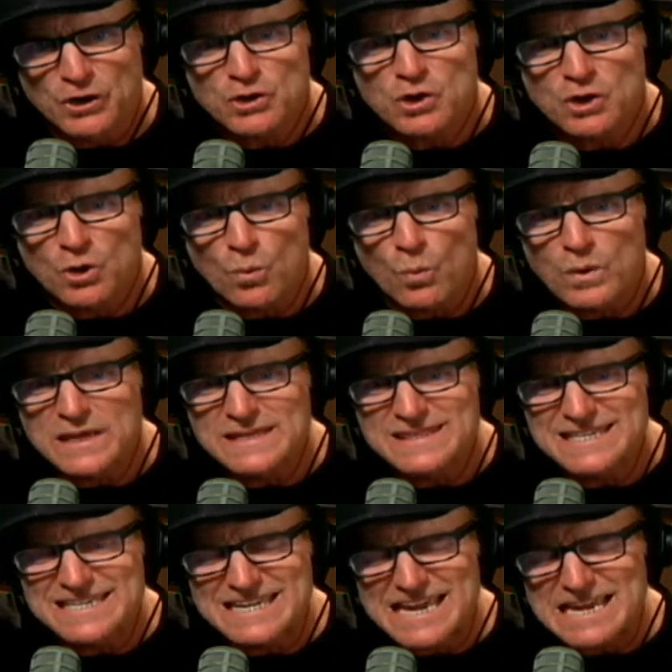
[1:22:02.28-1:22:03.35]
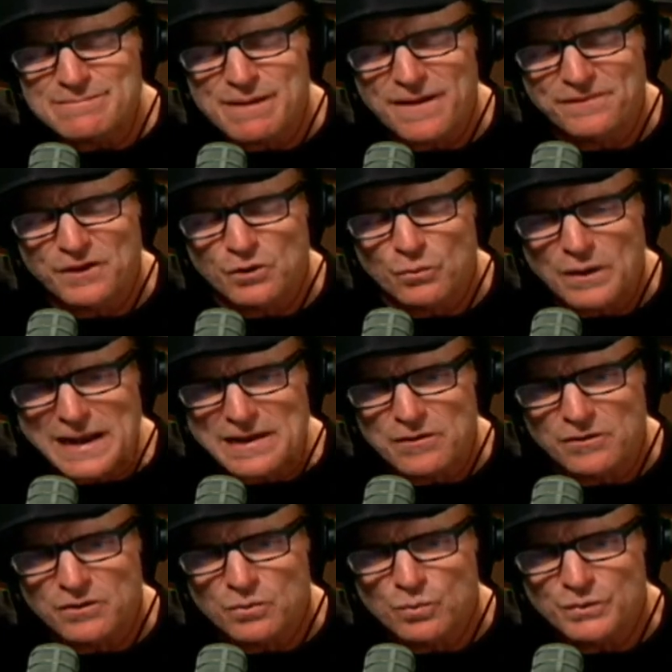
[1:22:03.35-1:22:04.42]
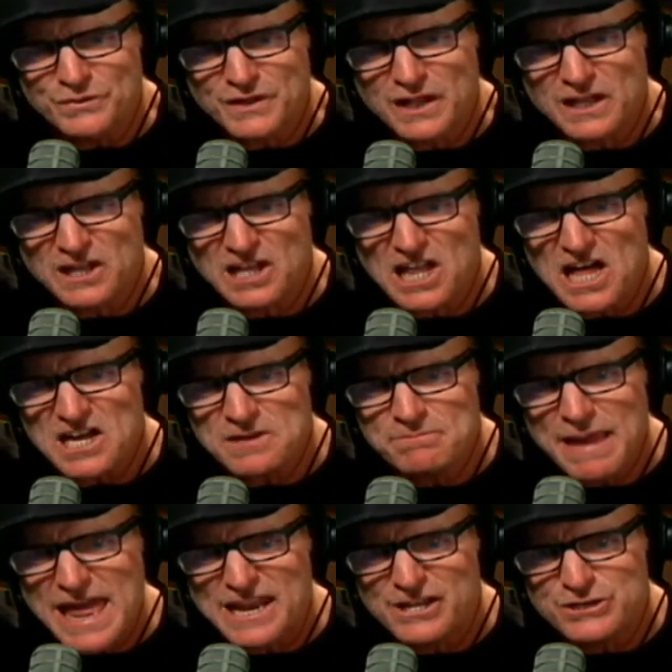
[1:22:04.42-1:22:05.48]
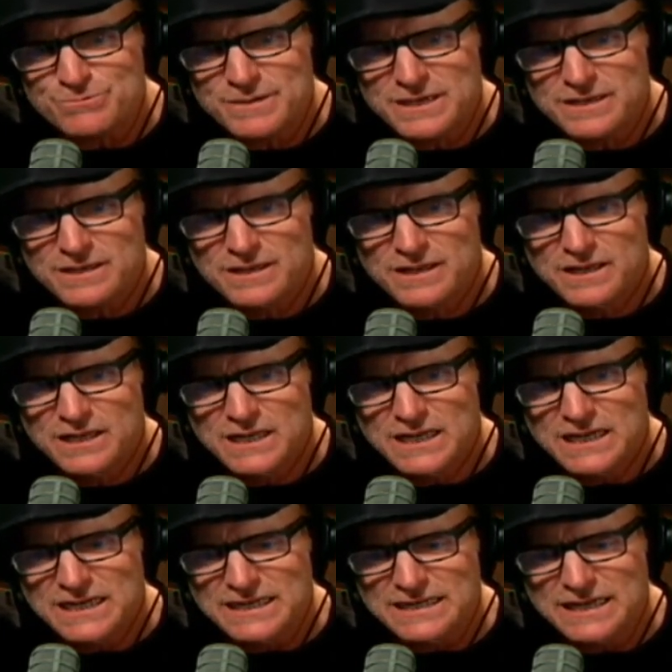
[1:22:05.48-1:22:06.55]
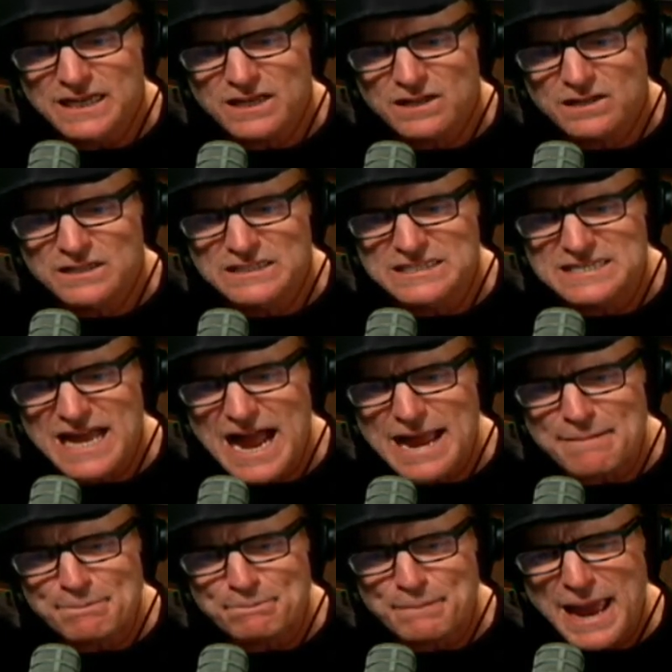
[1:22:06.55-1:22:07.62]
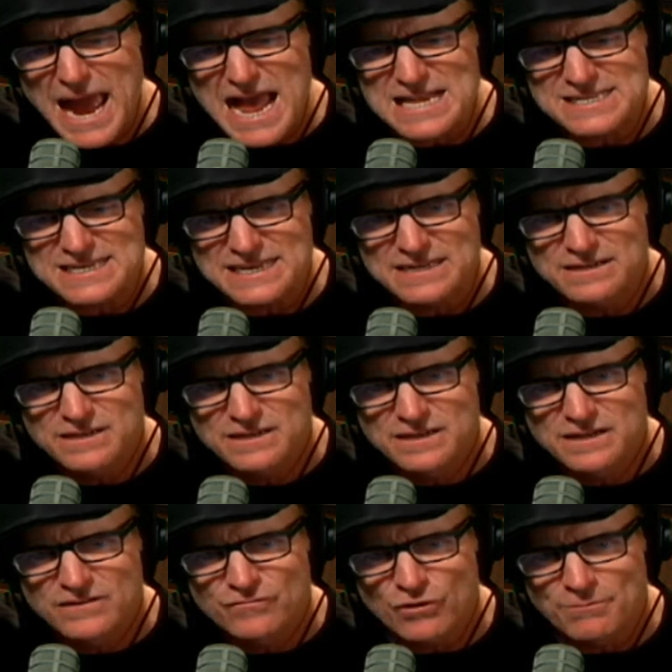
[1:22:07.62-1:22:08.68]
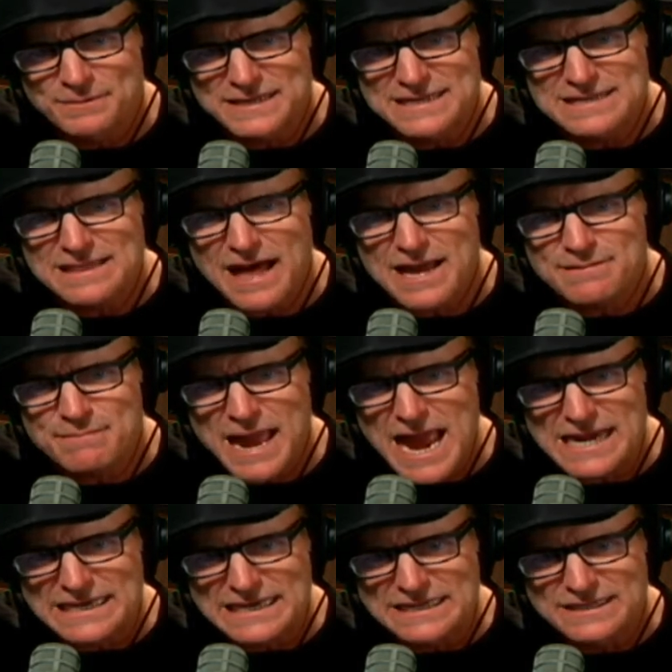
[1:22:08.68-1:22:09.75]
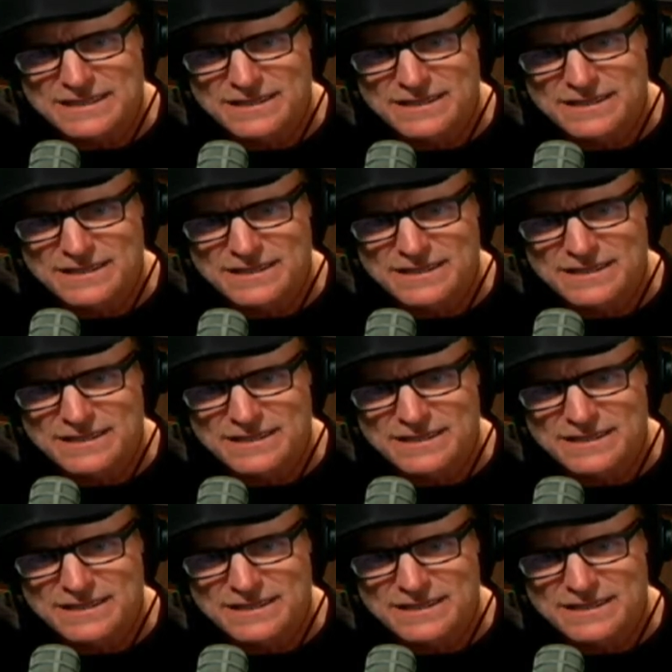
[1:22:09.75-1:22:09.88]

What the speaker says: going to win the game on the ground with clock management, nickel and dime passing from Eli Manning.